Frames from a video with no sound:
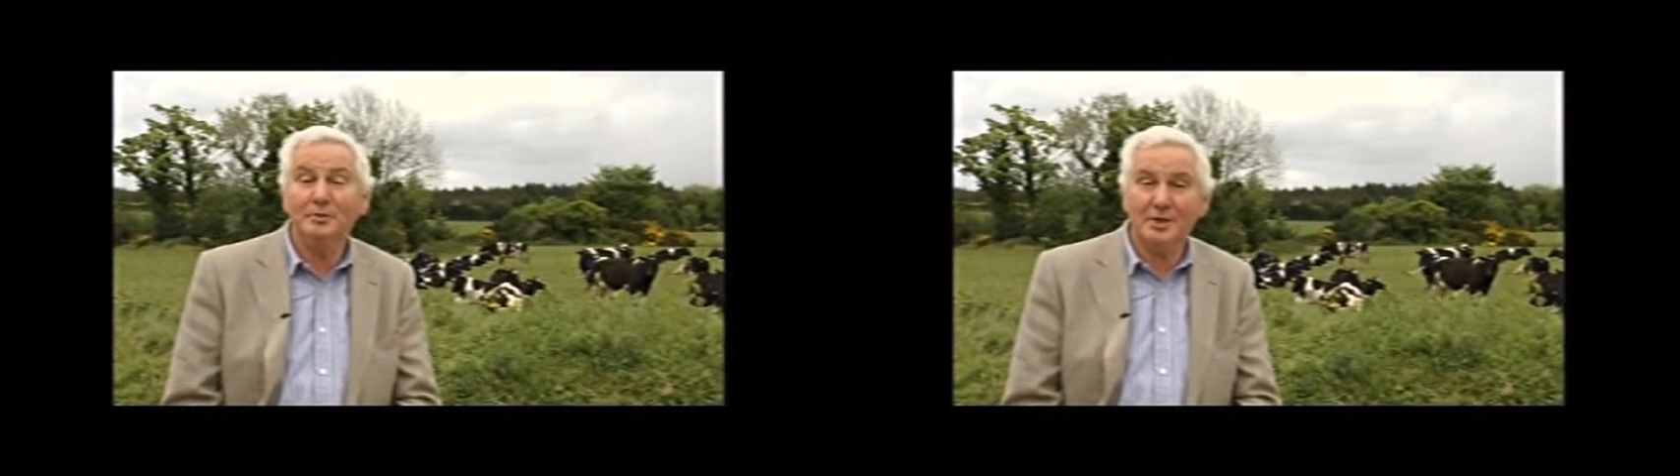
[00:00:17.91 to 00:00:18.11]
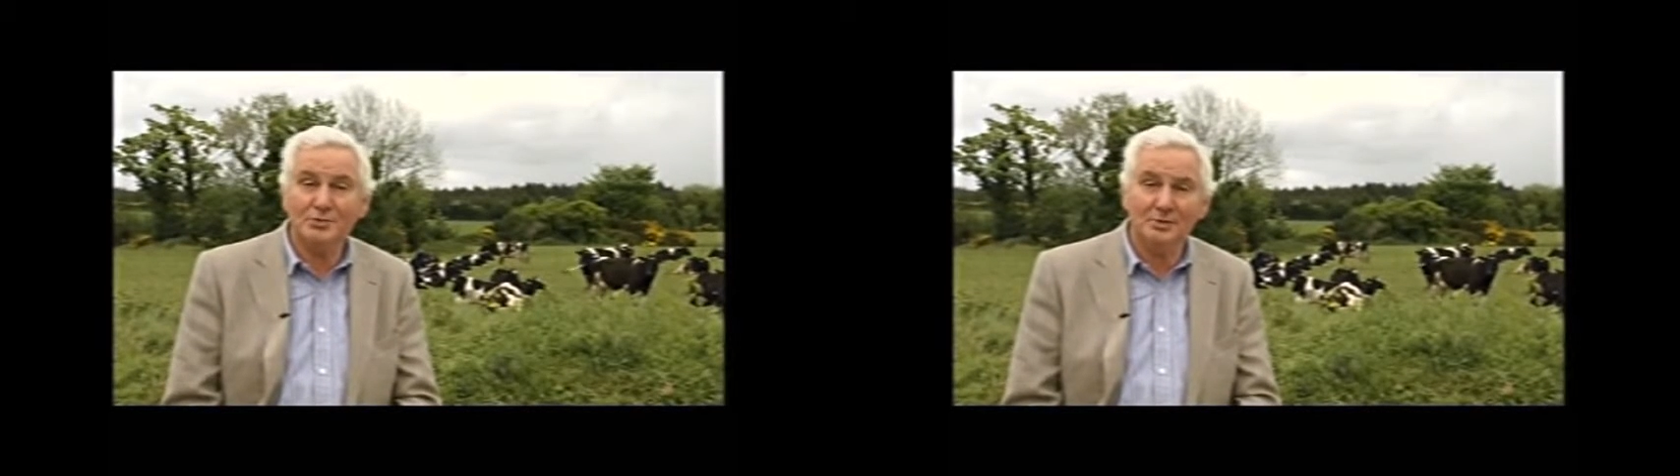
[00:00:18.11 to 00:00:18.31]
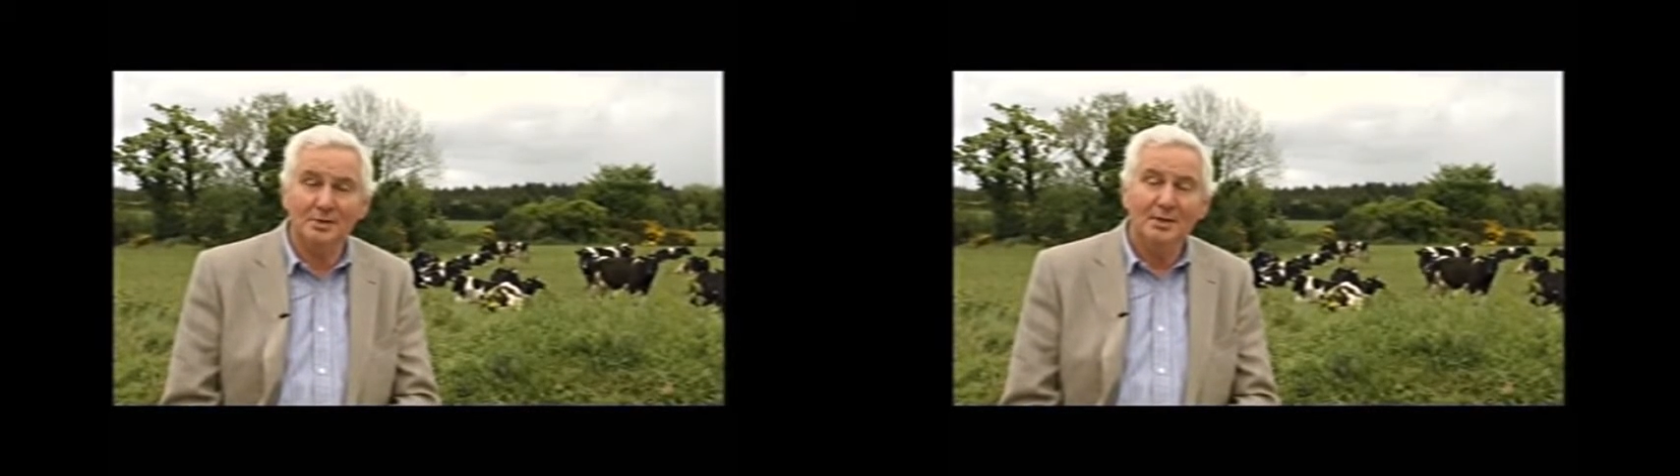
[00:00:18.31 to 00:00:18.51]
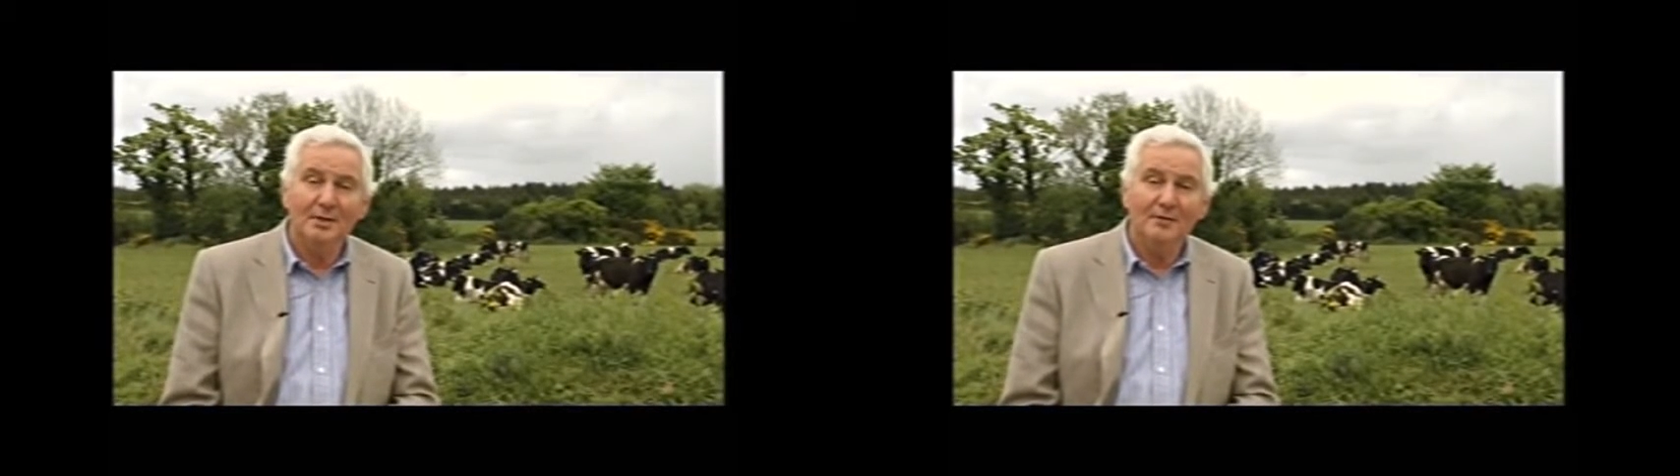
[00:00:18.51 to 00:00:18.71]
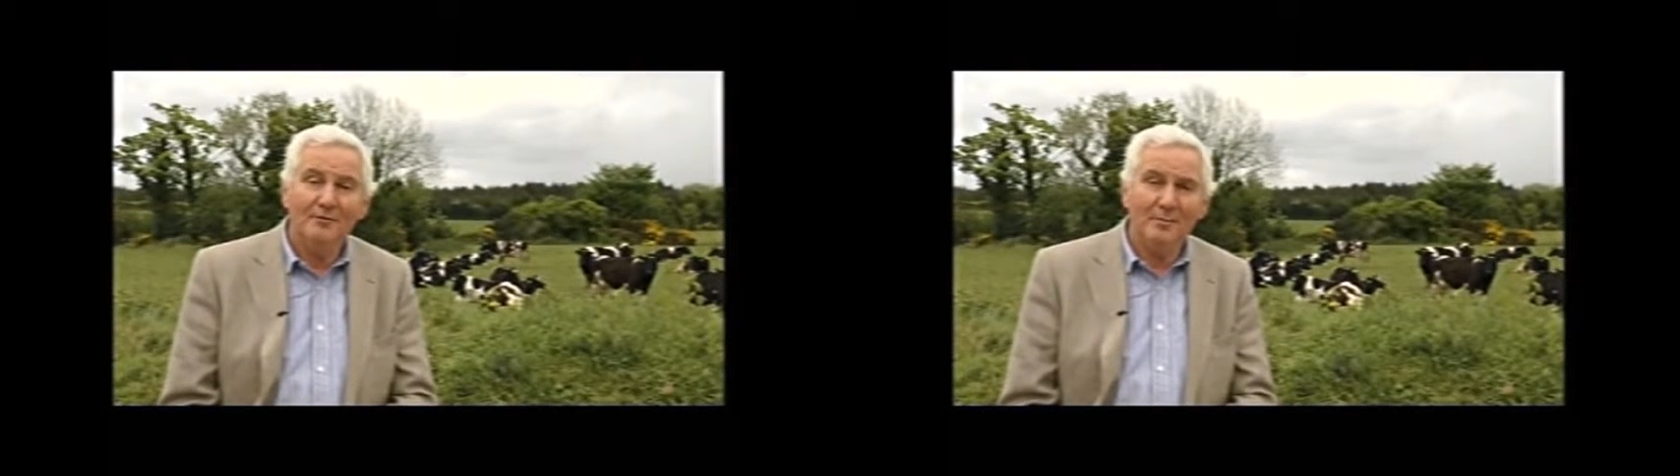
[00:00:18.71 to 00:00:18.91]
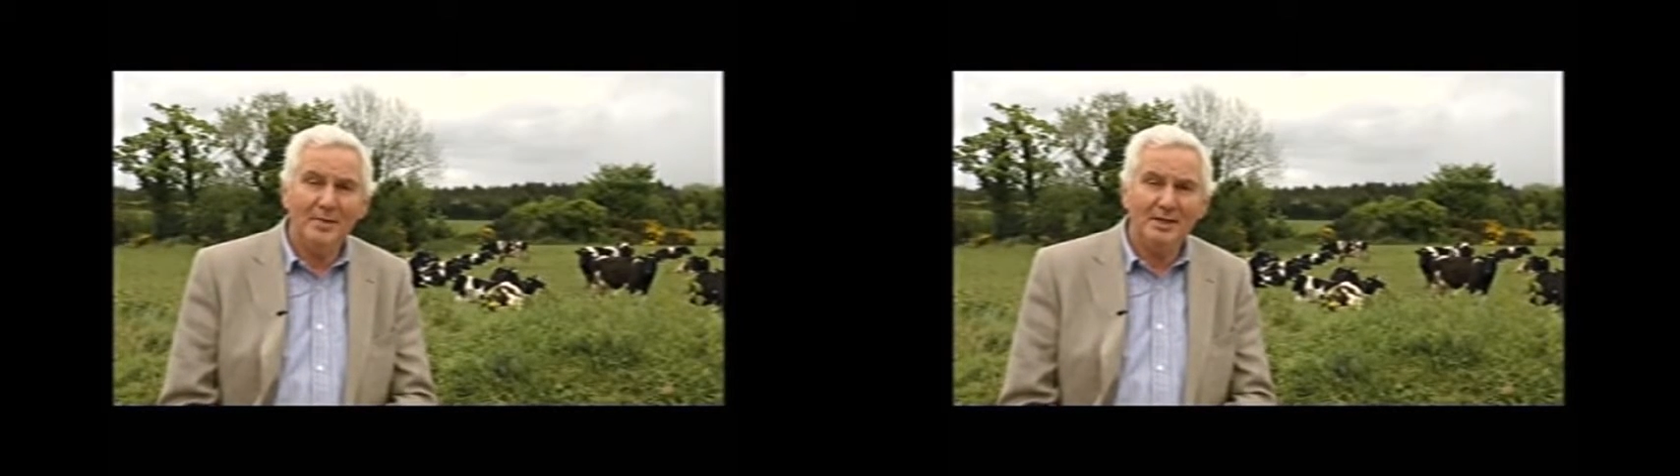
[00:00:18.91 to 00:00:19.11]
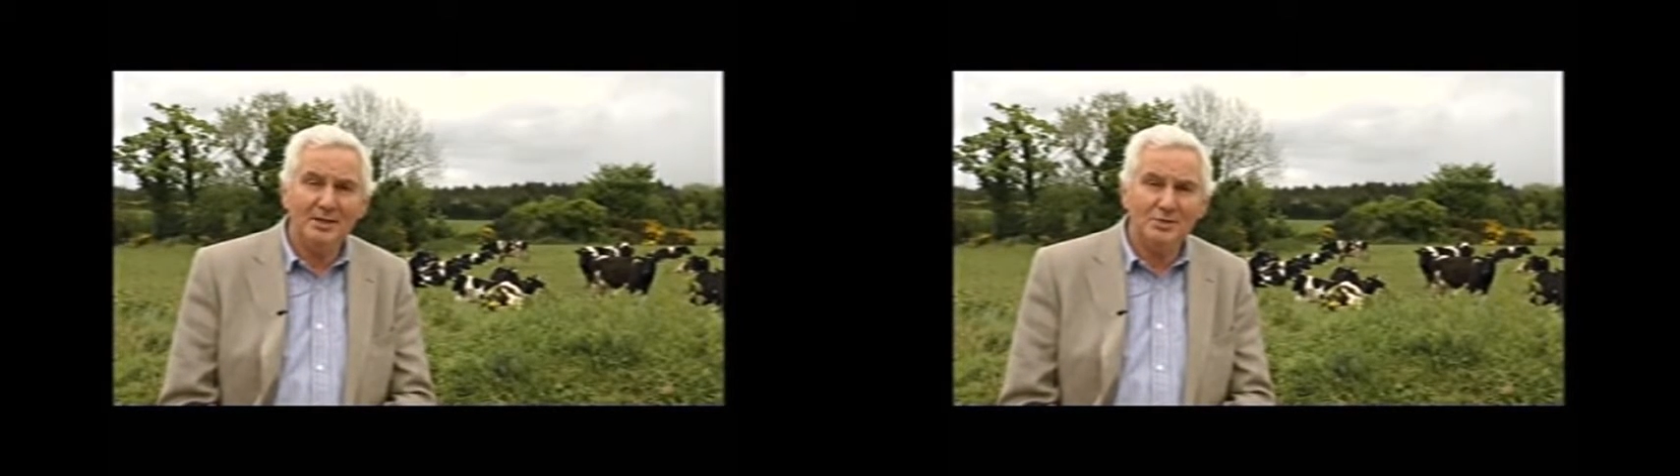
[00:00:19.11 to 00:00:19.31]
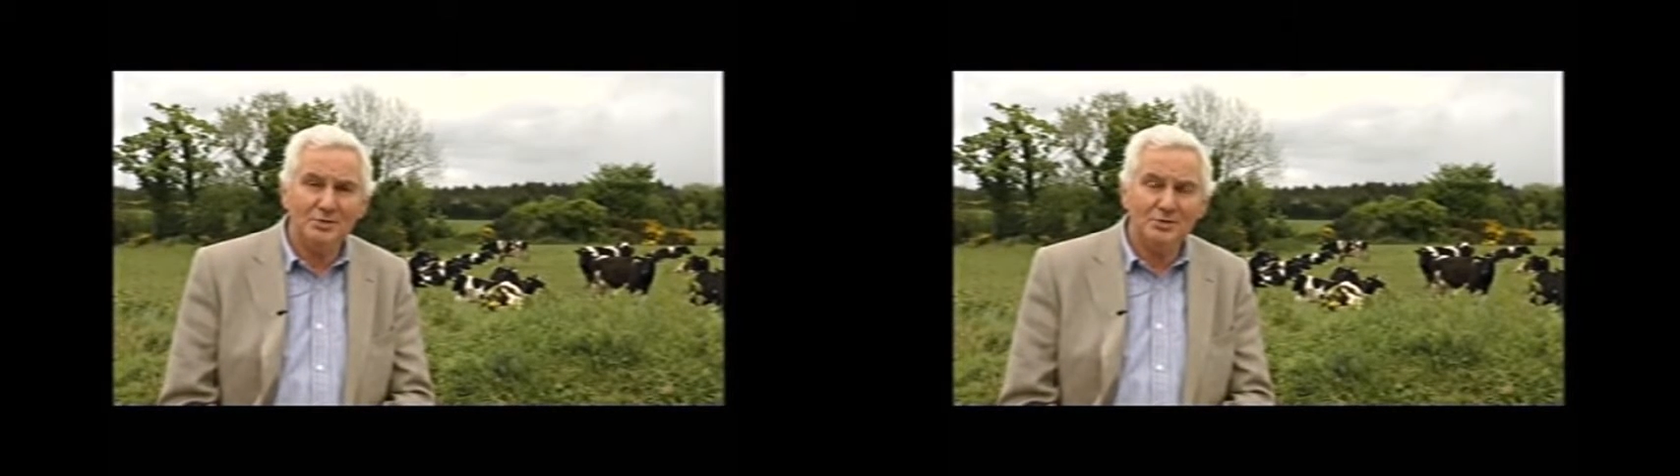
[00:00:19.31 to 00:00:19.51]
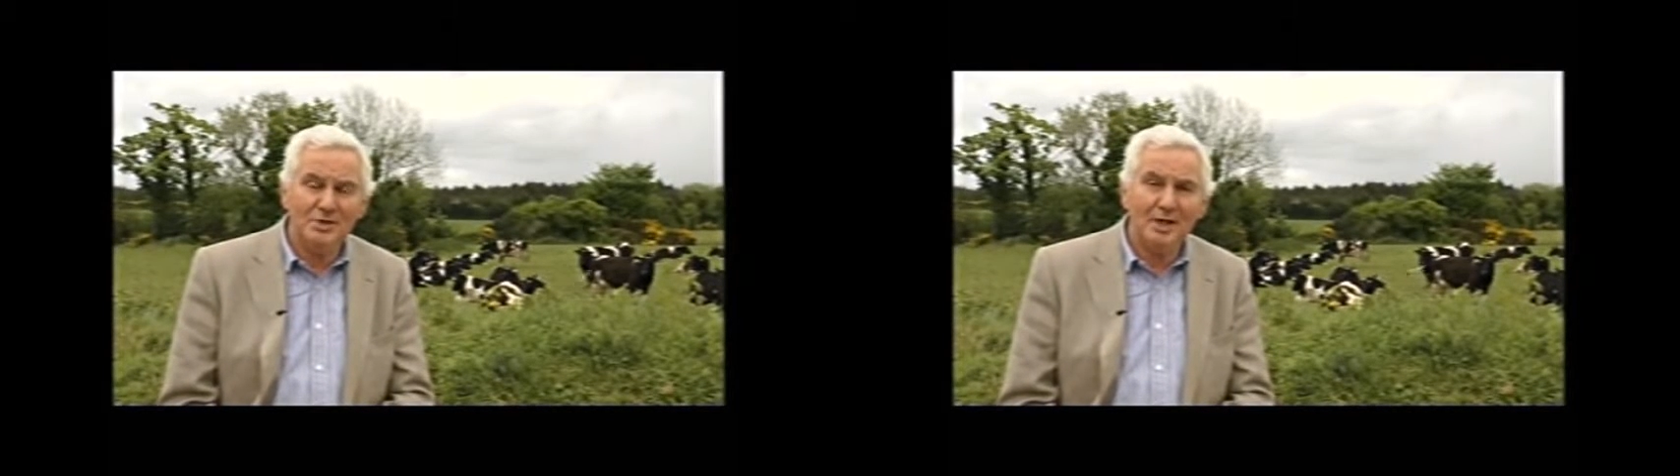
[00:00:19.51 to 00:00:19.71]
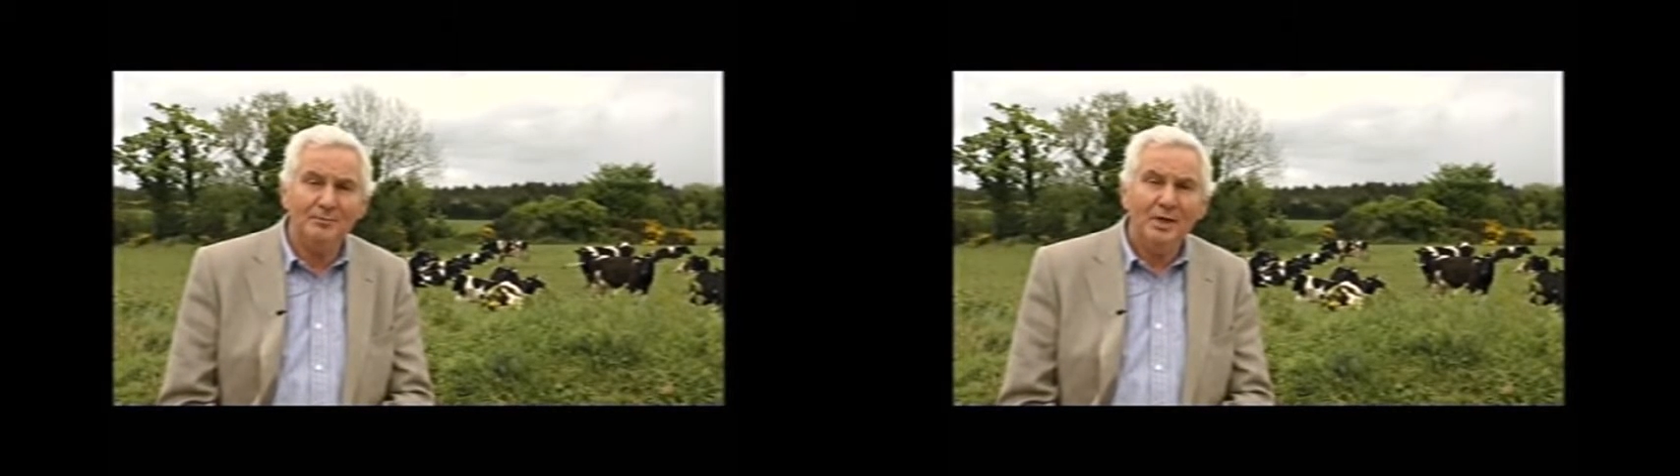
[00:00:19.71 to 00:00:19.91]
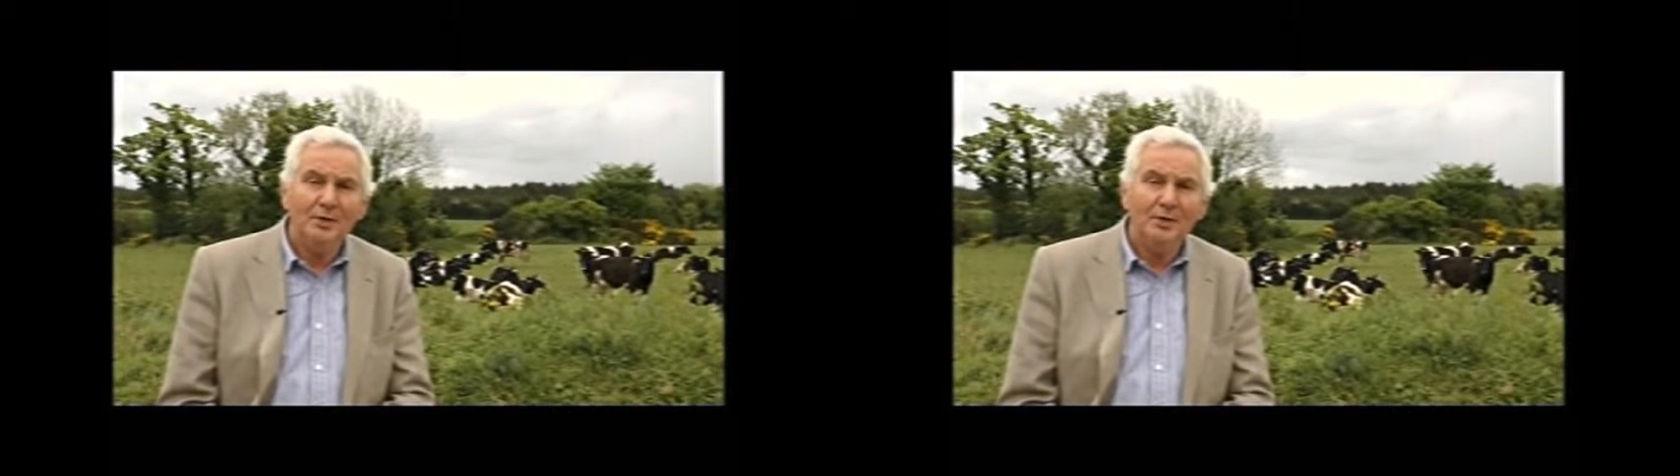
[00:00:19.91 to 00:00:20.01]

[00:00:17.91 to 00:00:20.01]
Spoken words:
production for many years now.